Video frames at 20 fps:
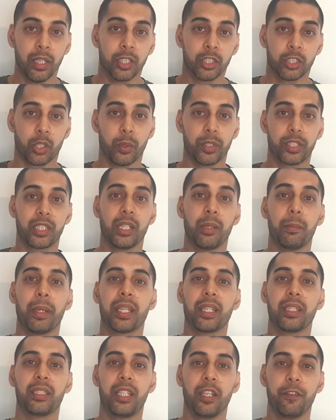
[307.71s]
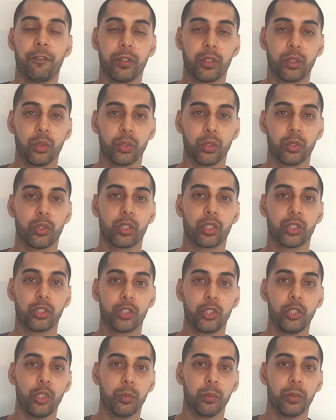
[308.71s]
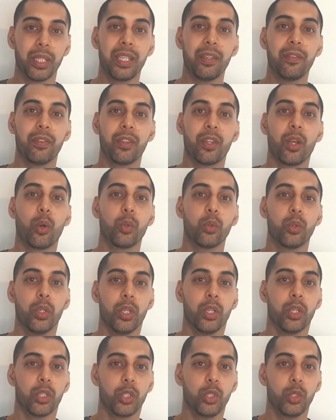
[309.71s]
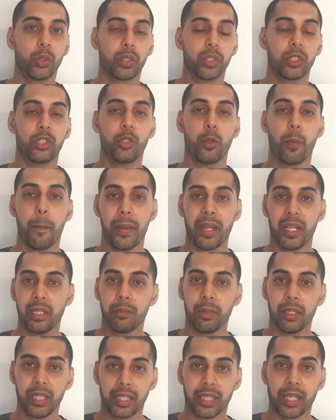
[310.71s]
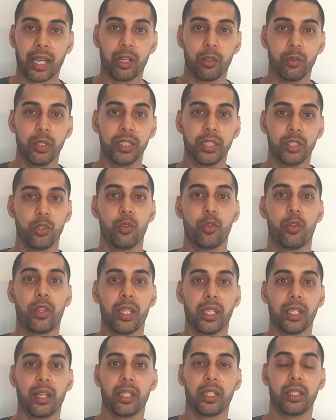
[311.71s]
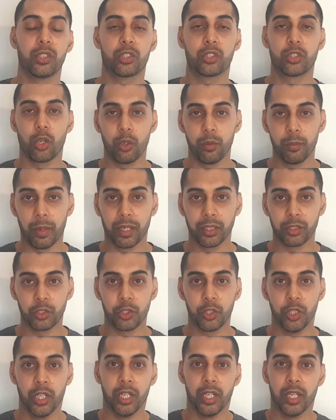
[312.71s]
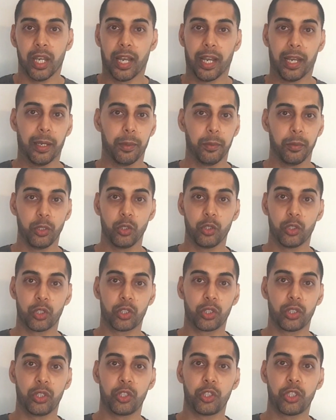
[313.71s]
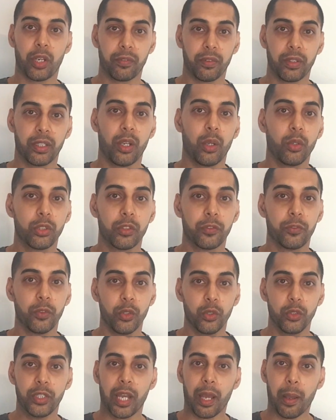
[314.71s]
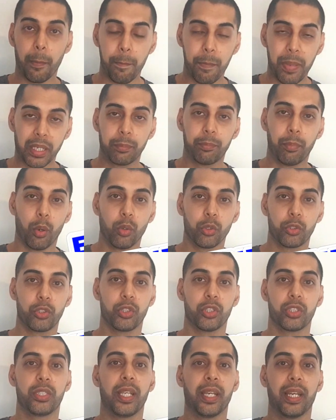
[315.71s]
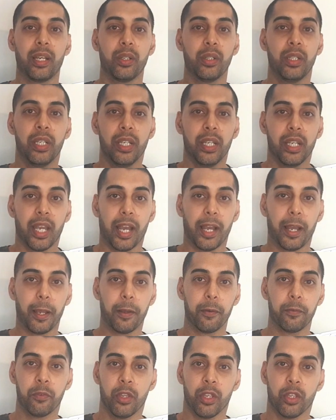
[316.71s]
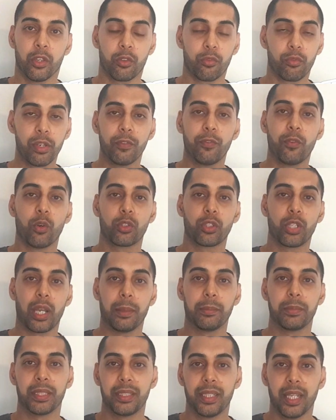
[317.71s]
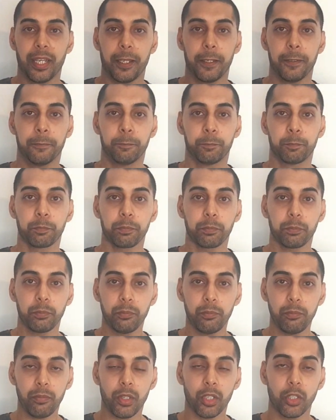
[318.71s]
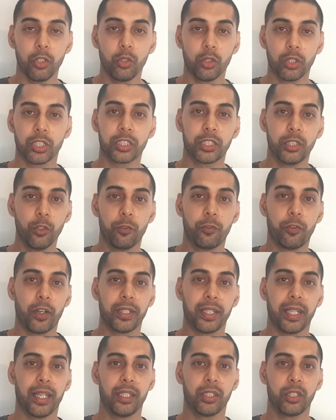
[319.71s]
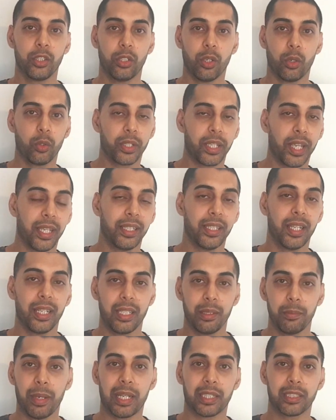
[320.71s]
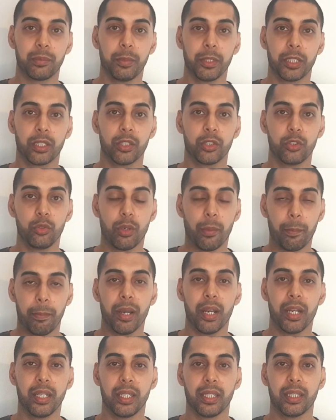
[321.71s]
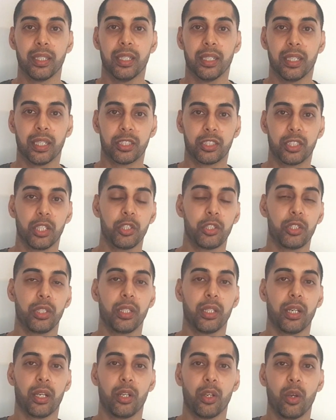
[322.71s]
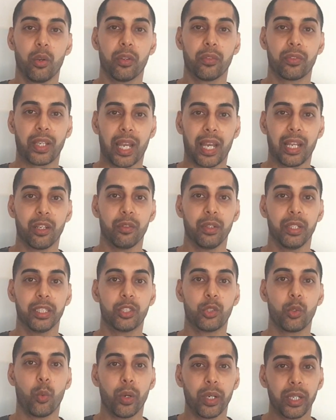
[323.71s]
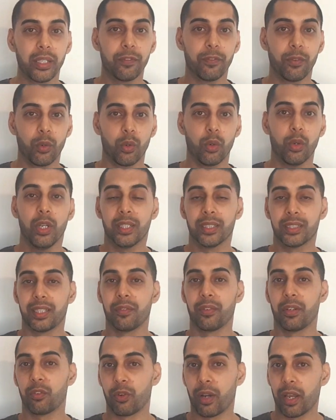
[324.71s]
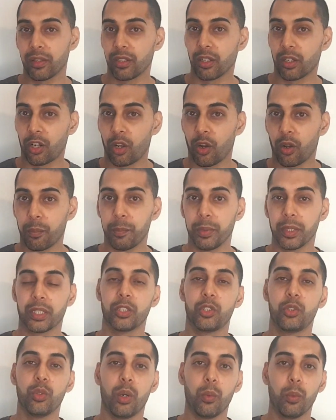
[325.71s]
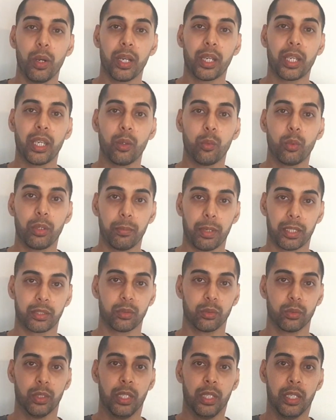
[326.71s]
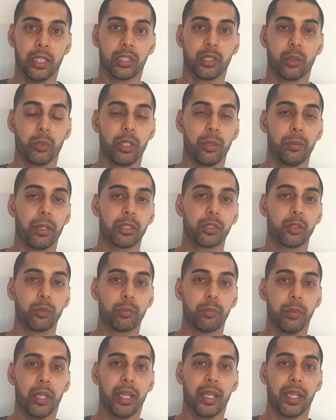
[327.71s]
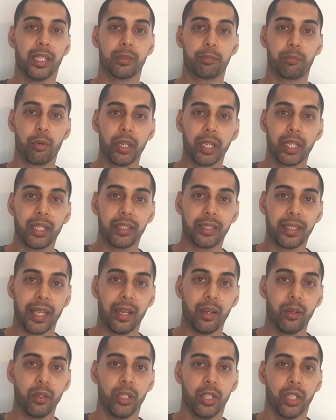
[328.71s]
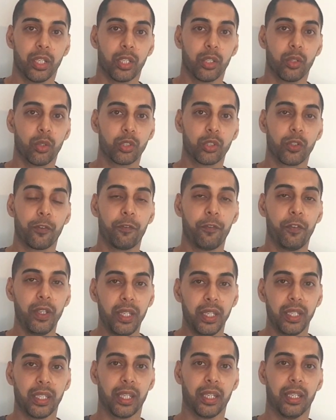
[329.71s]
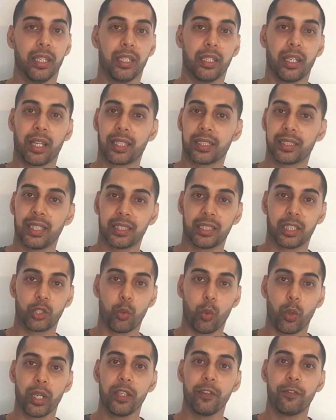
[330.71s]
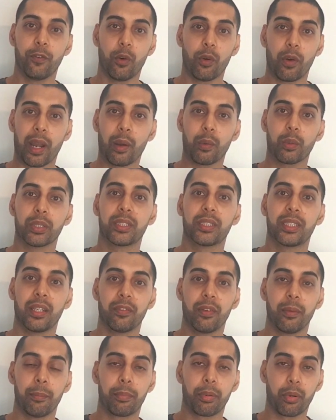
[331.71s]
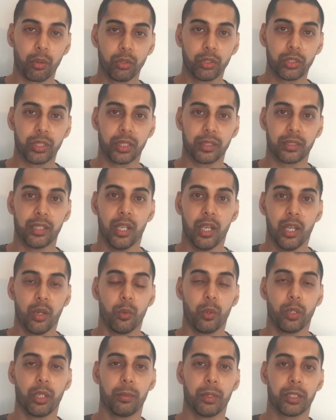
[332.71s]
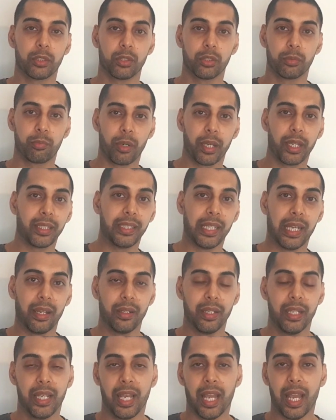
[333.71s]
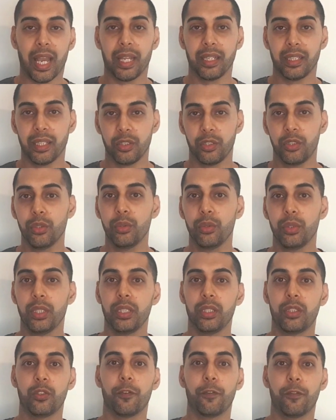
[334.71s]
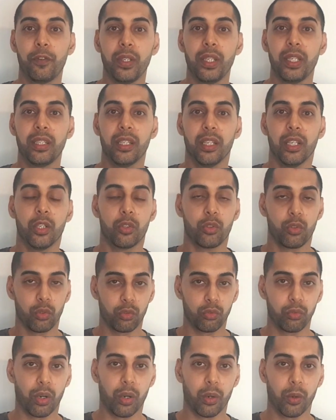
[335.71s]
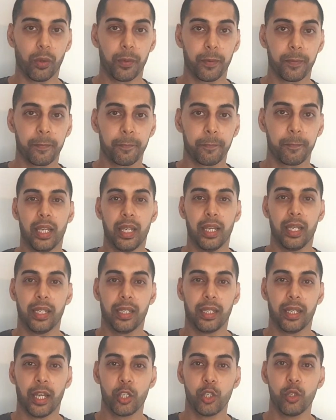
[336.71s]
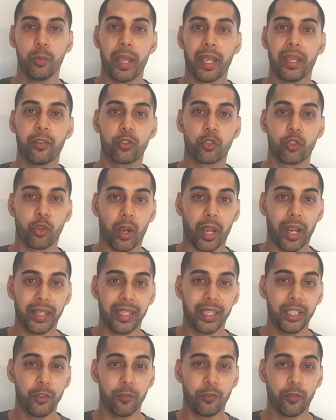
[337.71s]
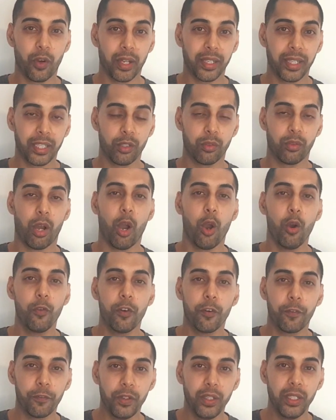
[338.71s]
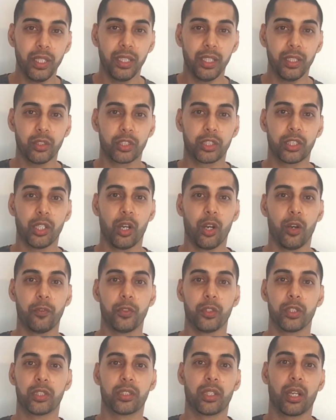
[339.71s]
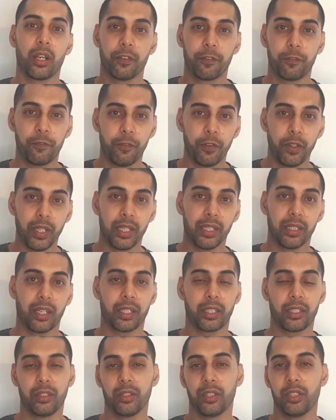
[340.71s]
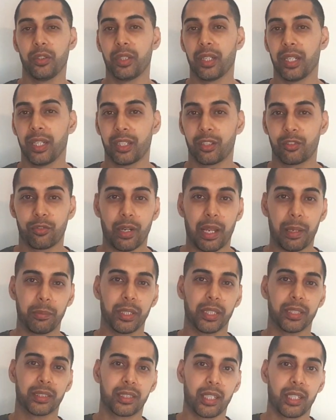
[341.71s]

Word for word: So it's going to make it difficult you to consume, even though you consume many, many calories and you think I eat so much. Uh, you're just shoving loads of food down, big portions down, uh, three, four times a day, you're going to still find that you don't gain any mass because you are burning essentially a load of calories 24 7 around the clock because you are working with muscle so when your muscle is breaking down you're also feeding it like i said it's a 24 hour 7 process where your muscles break down and they do need to feed to grow and you may have tried that you find that you're overfeeding yourself. You start feeling like you know you're getting cramped, you get